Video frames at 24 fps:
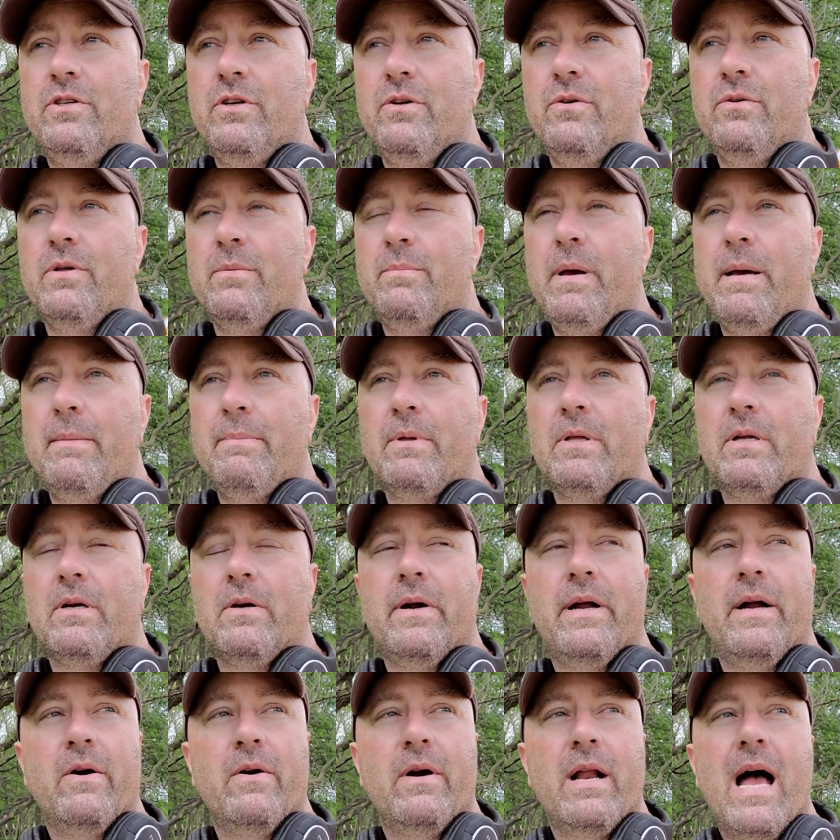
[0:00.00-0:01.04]
to the people that
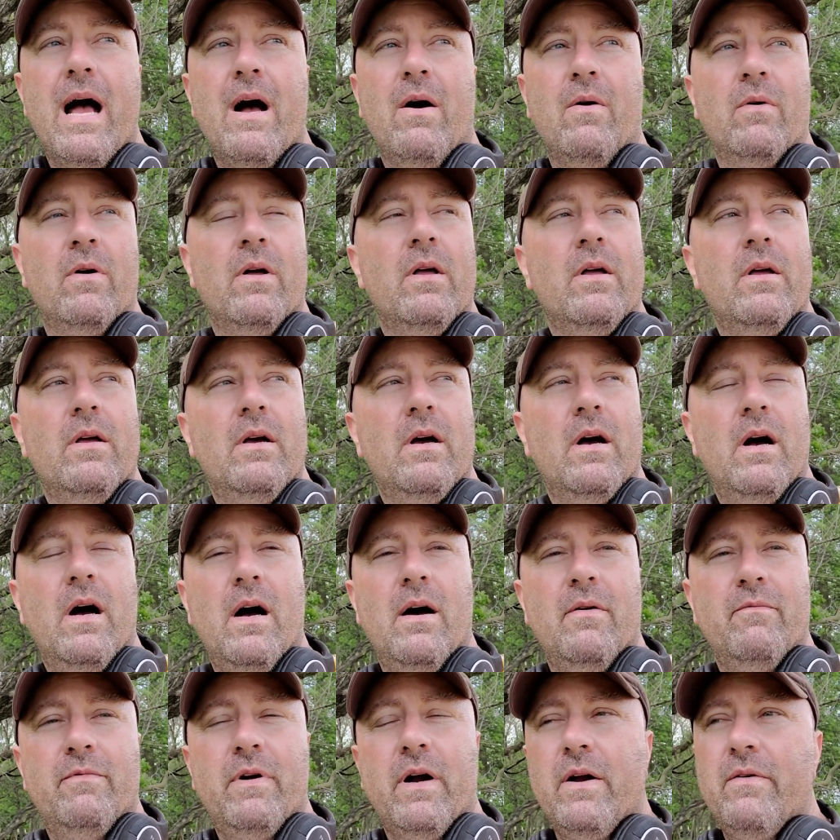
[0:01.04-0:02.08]
are here now.
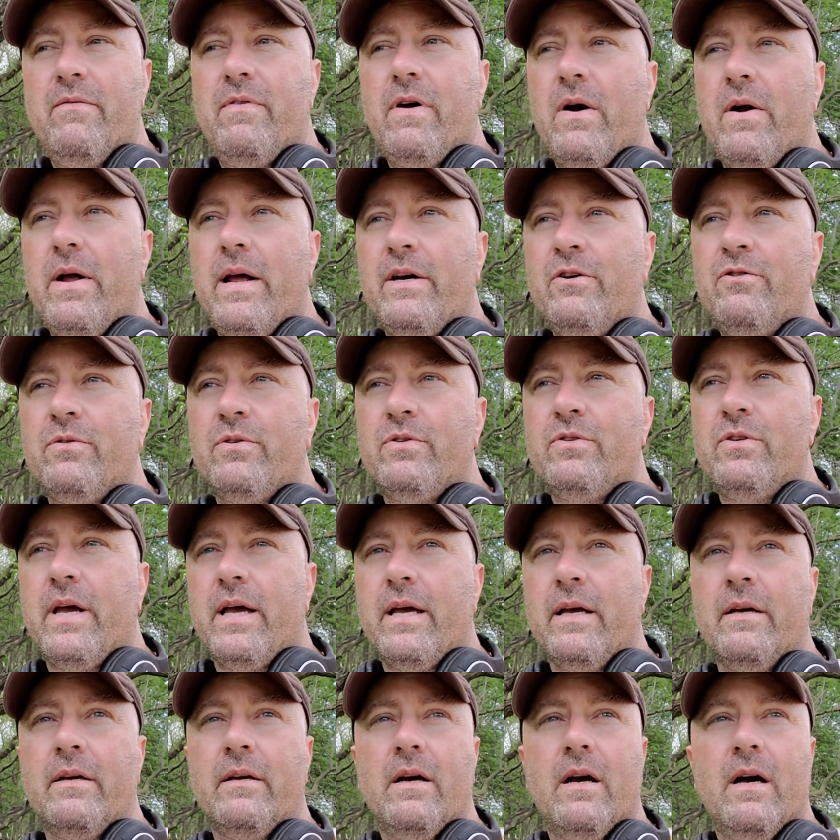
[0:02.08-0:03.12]
Very, very
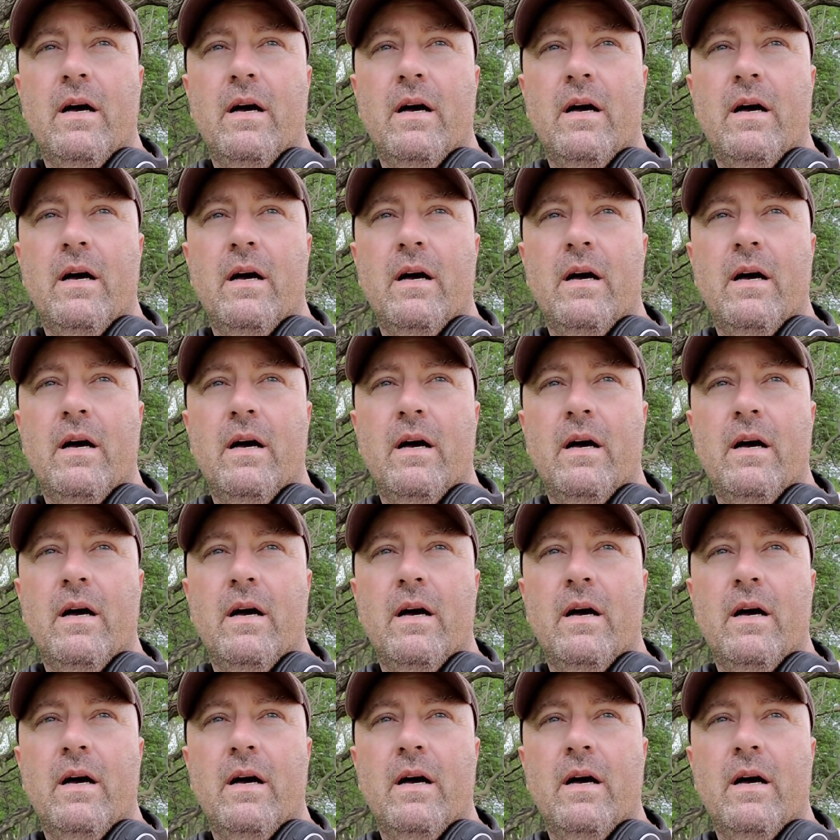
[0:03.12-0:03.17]
interesting.